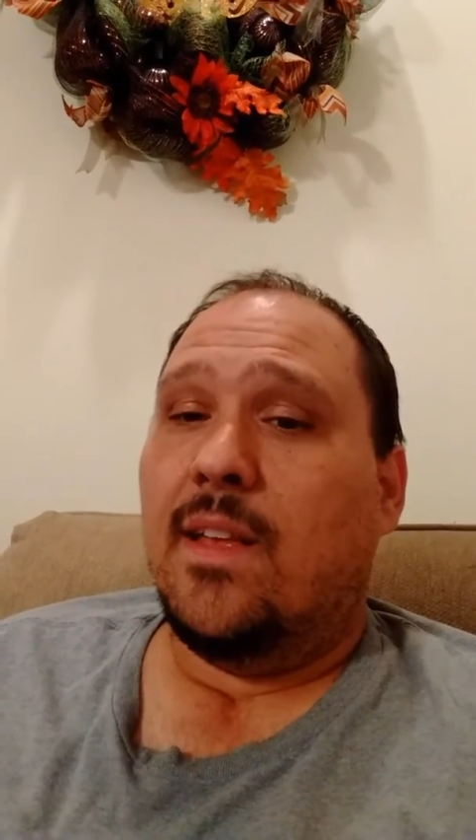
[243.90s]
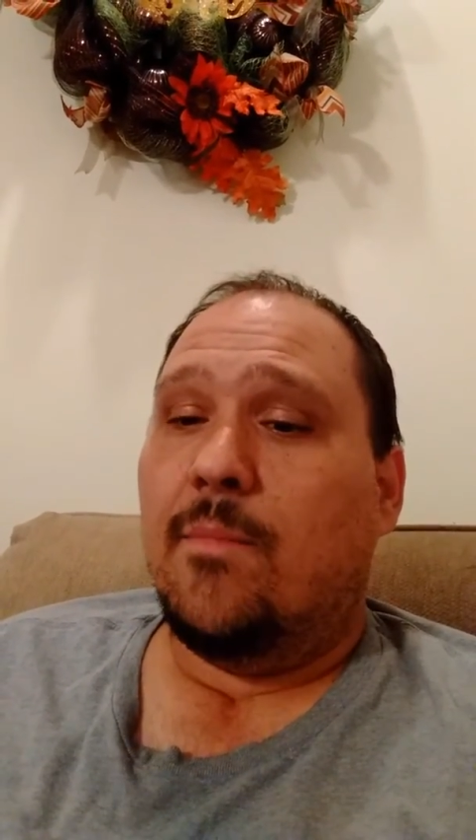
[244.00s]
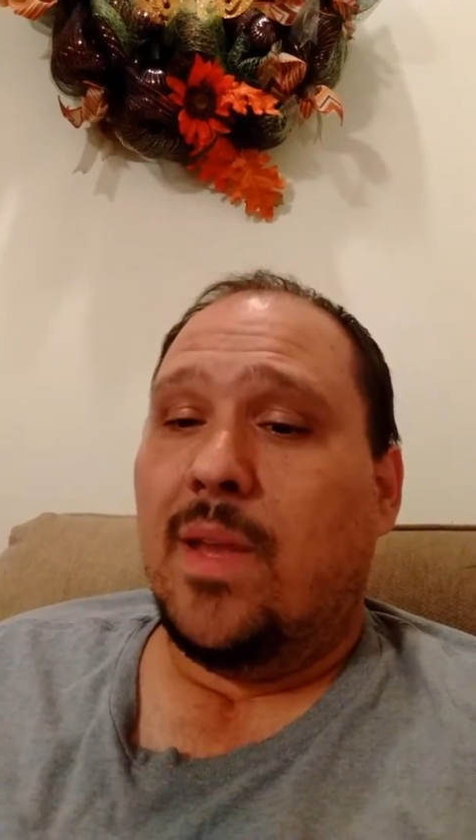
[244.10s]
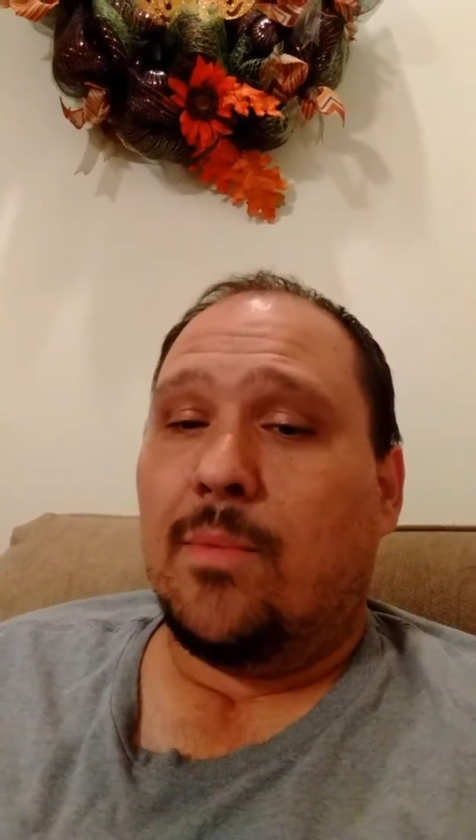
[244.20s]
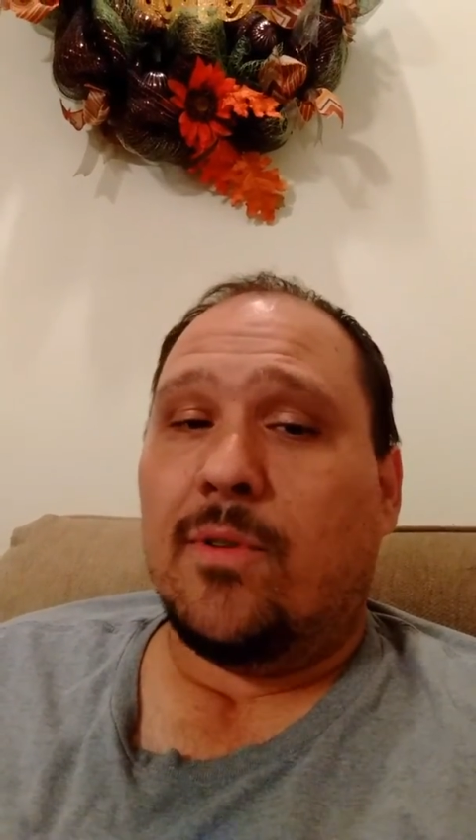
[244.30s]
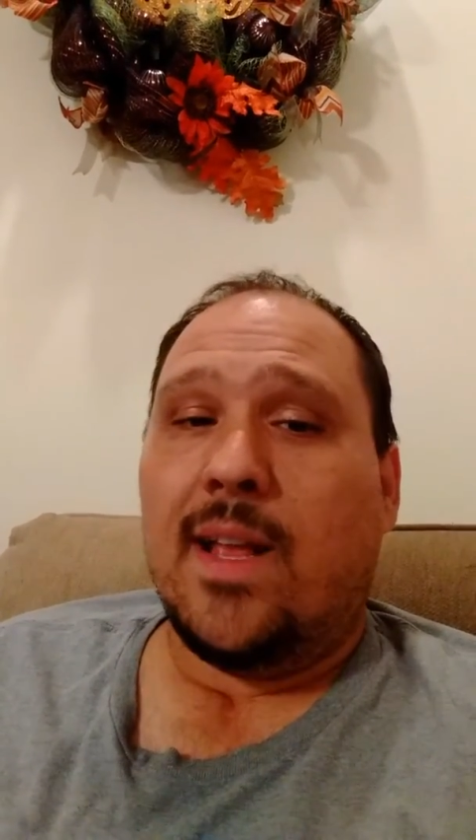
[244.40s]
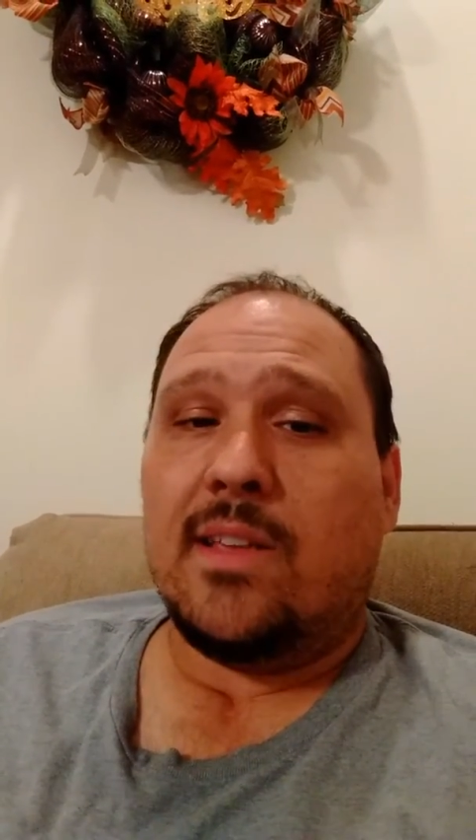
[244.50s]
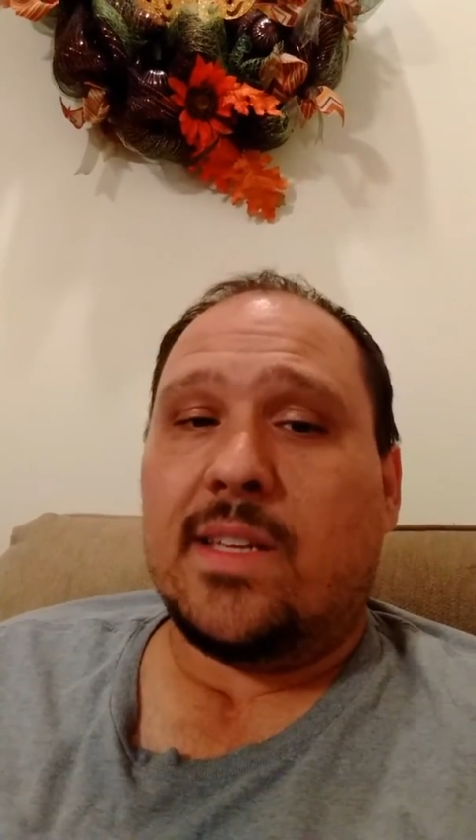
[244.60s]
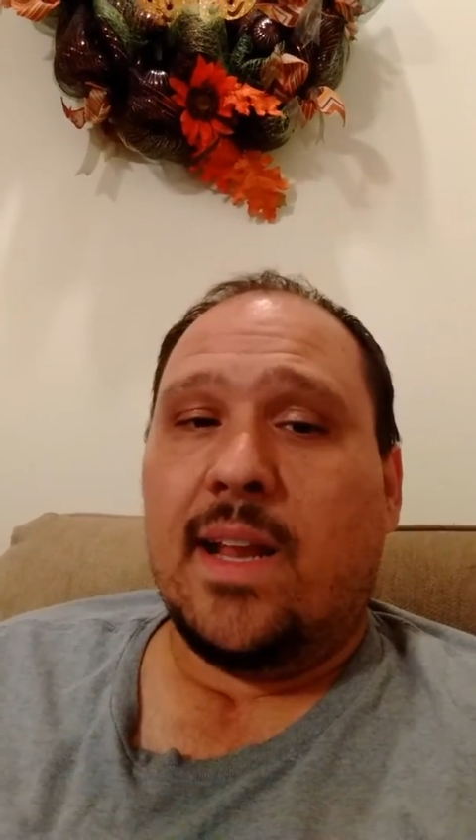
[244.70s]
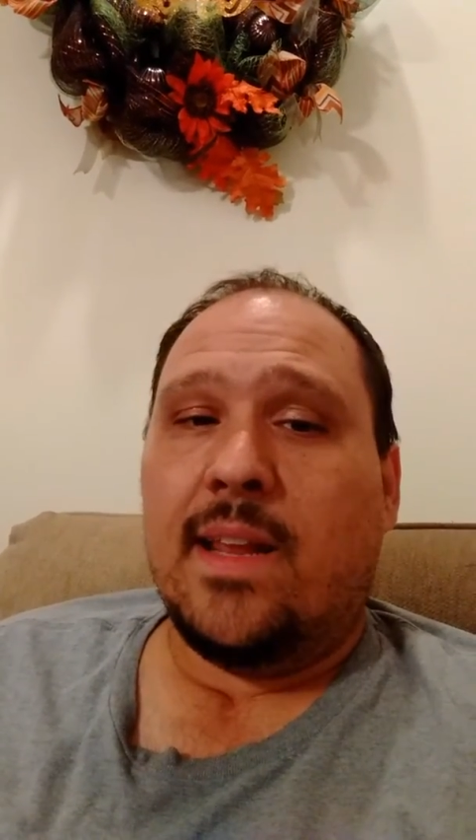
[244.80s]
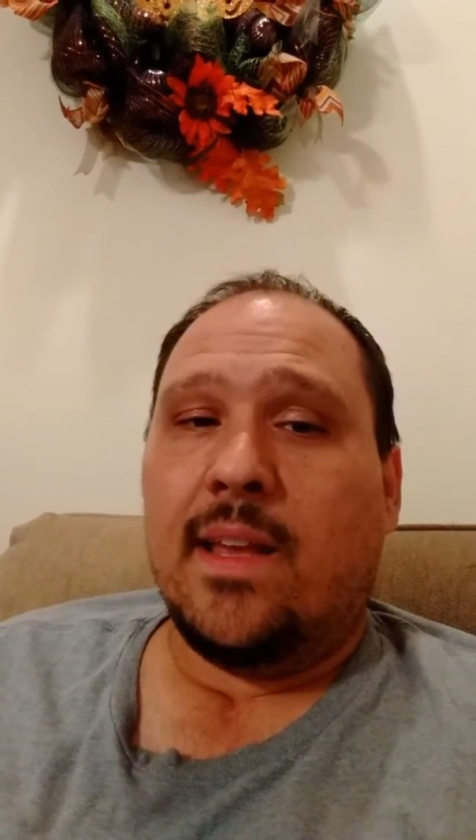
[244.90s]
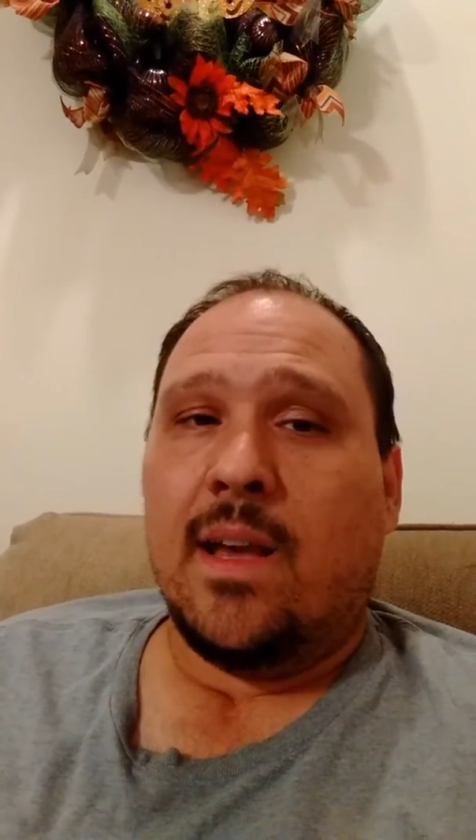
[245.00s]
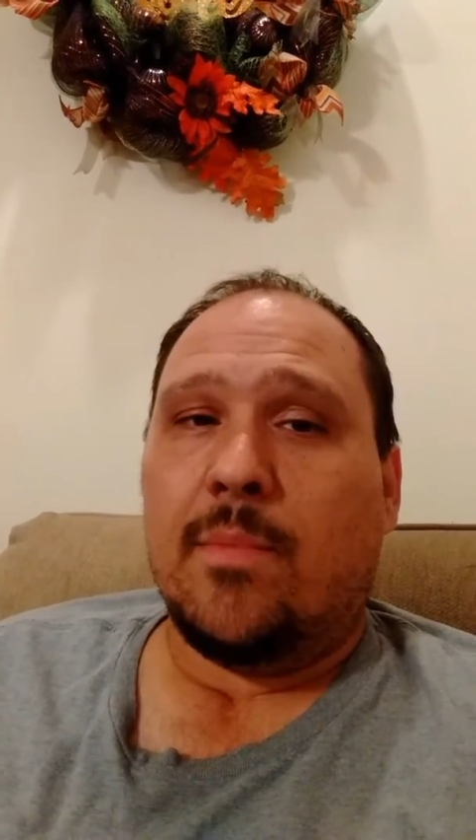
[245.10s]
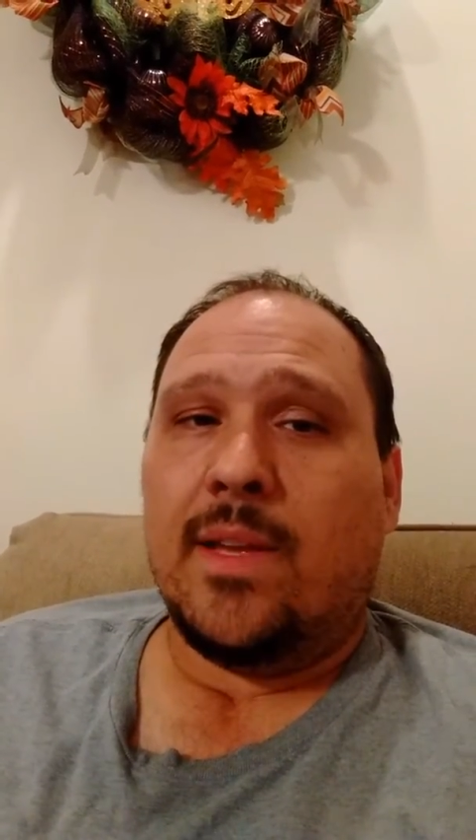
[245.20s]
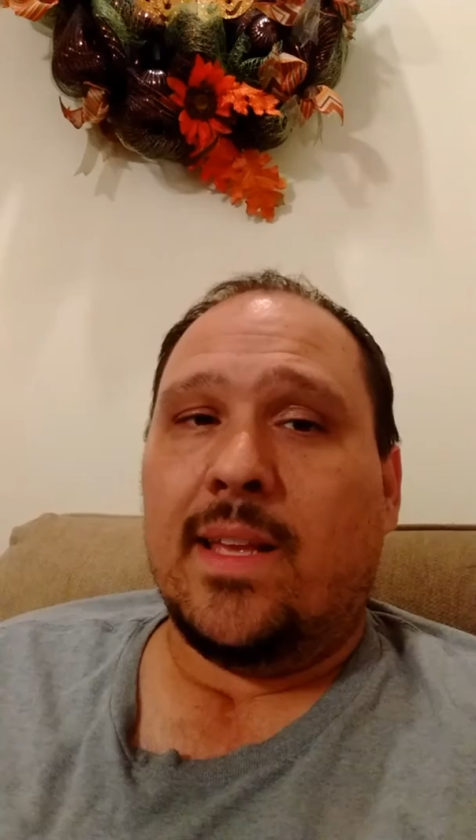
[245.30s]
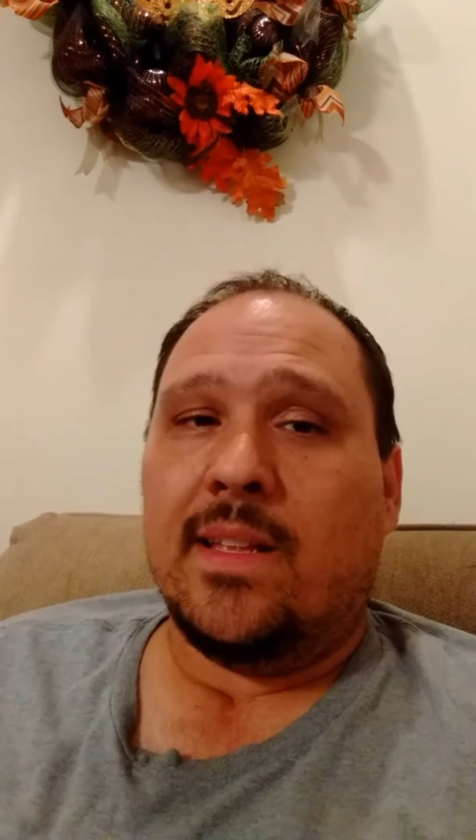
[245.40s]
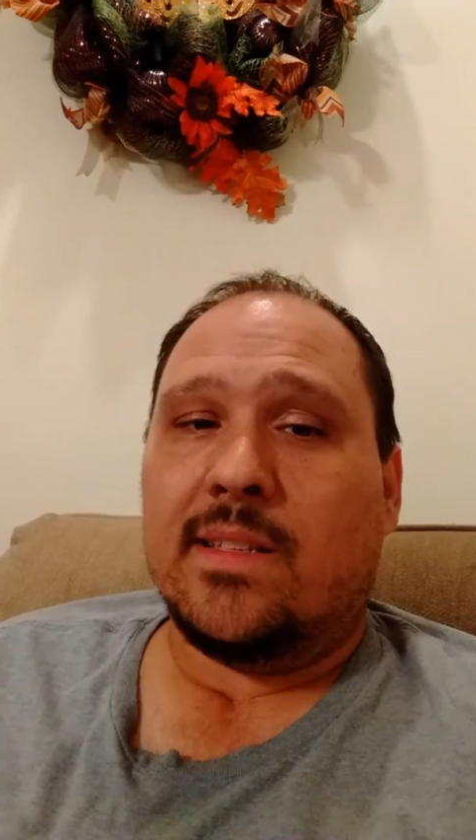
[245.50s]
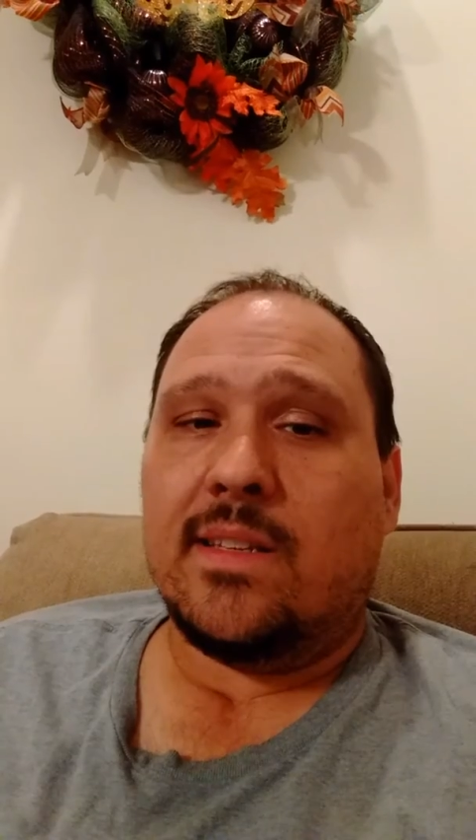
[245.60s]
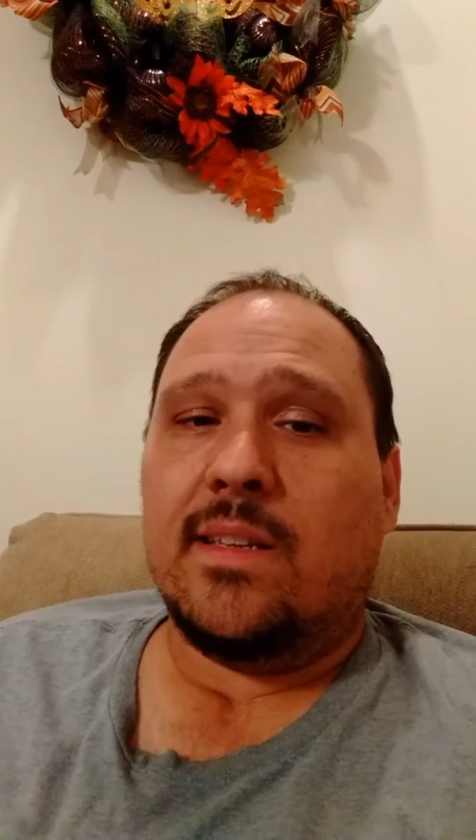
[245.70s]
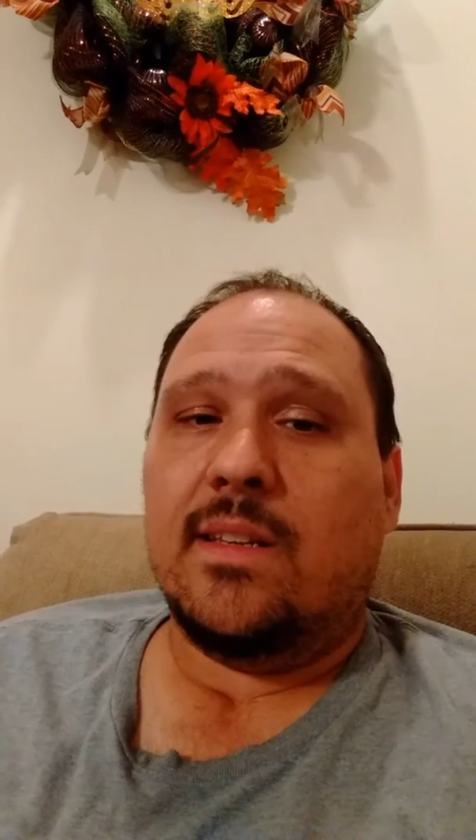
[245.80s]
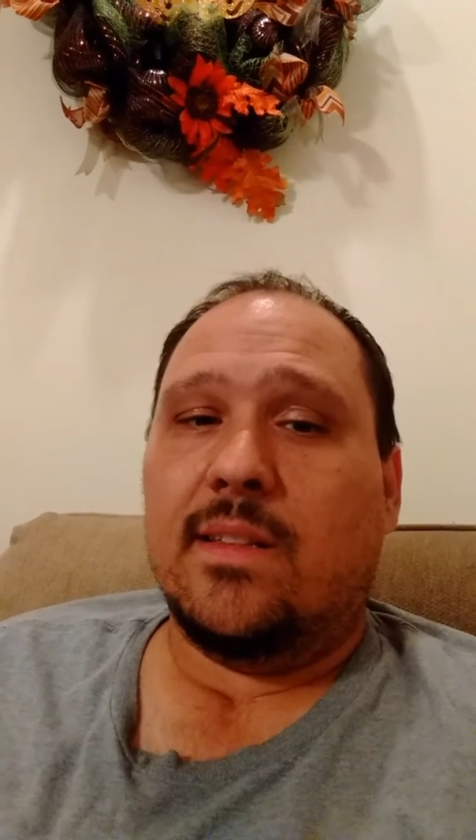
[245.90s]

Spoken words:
people are now standing up against